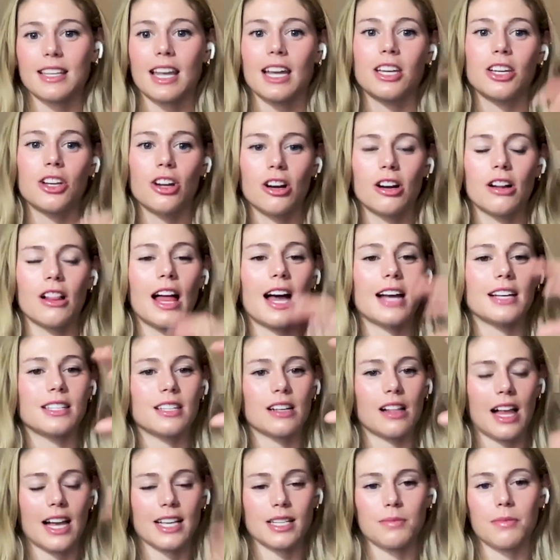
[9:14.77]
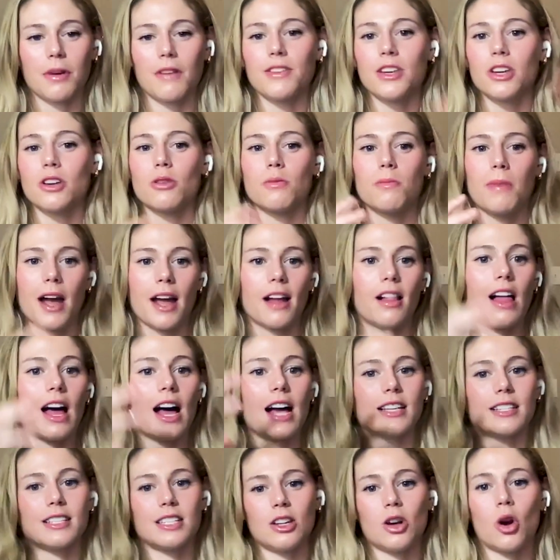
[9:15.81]
like your class, the class above you, my
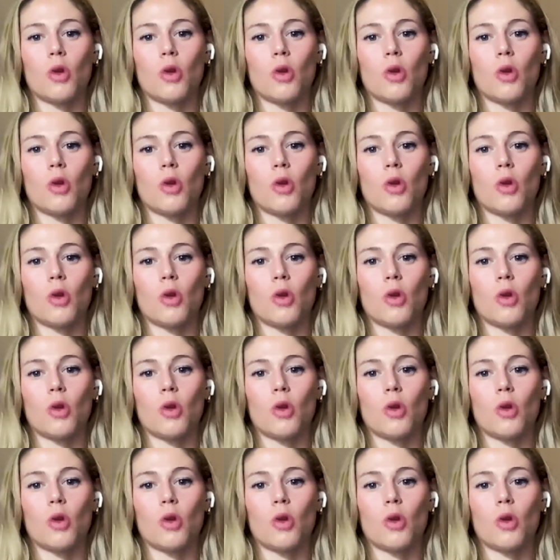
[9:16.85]
class,